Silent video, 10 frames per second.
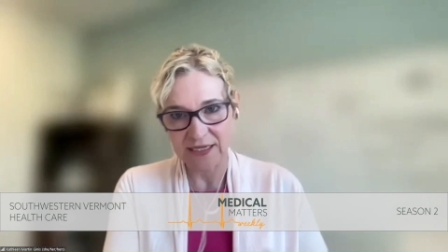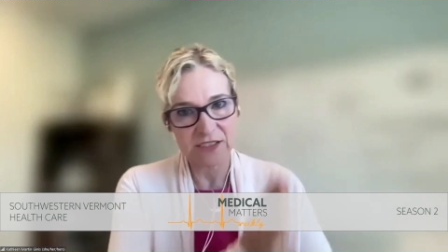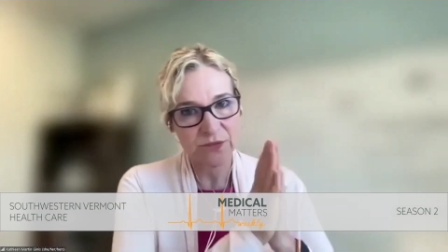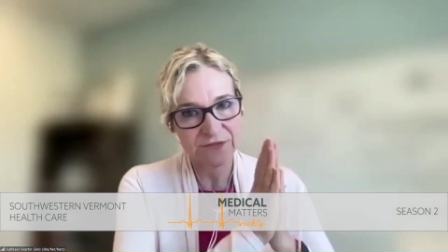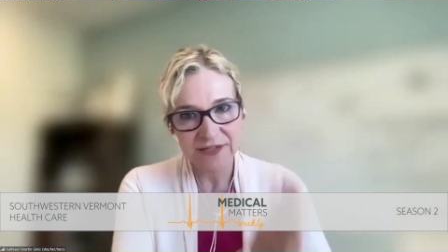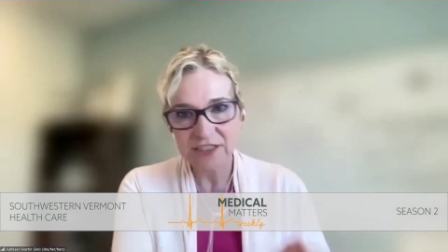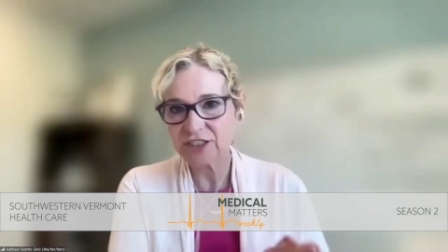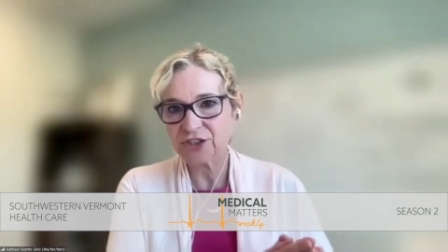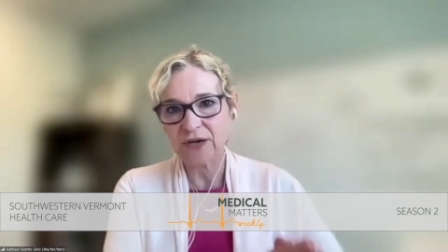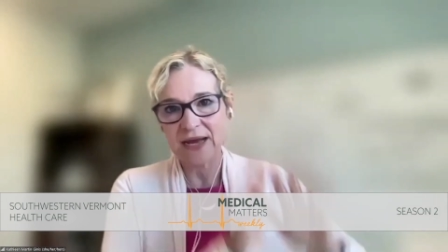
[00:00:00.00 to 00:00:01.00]
because we finish
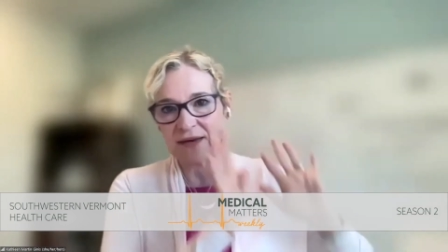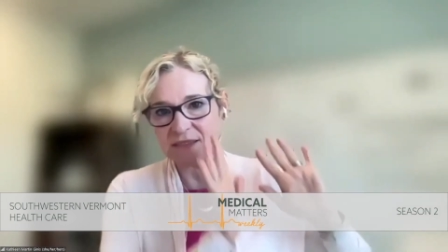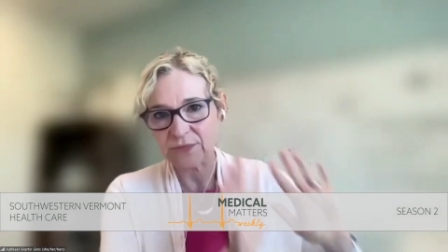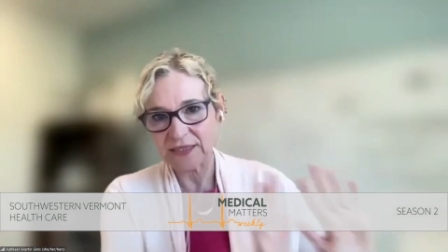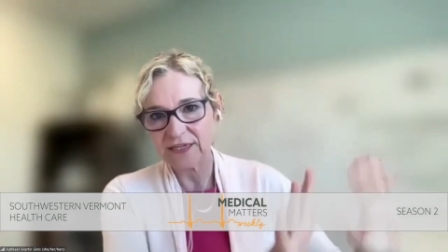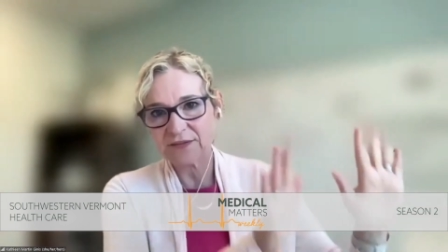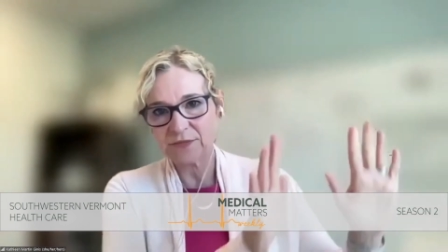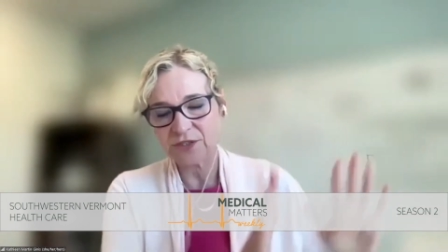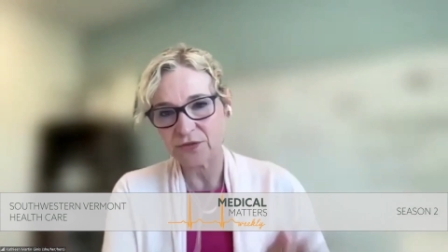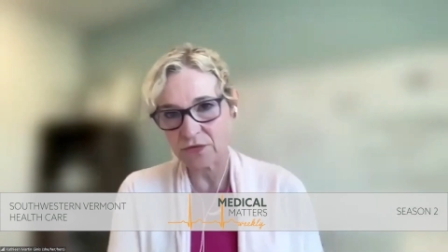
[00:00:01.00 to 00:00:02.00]
the trials and we leave them
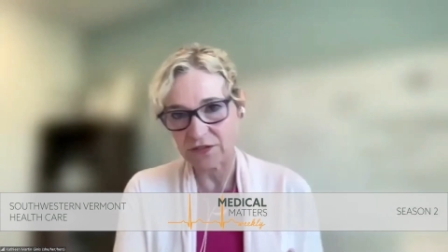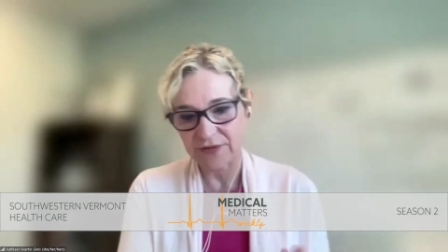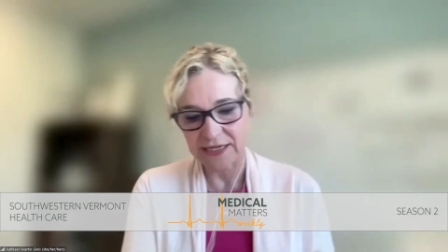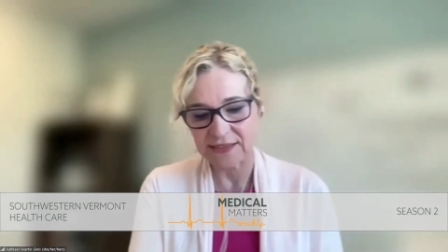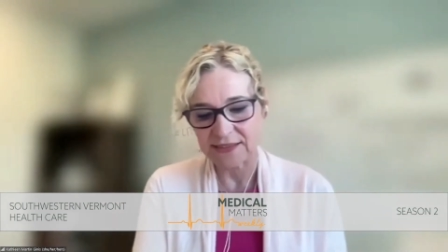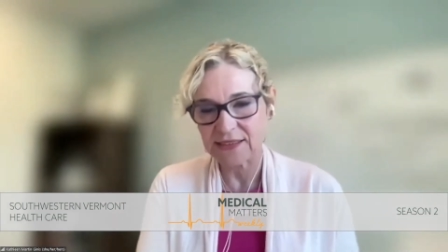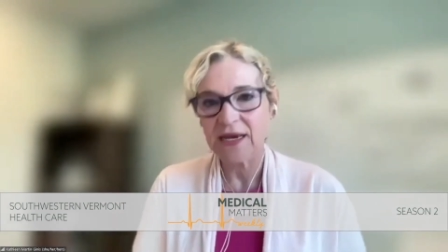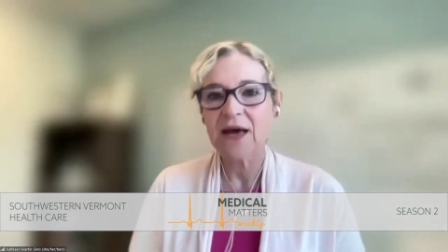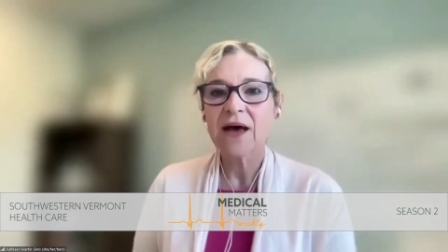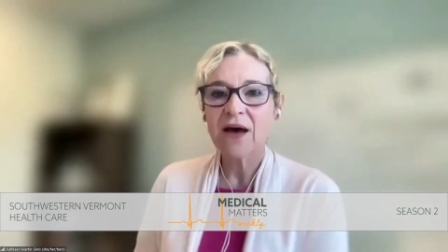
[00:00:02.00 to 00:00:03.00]
to their own devices.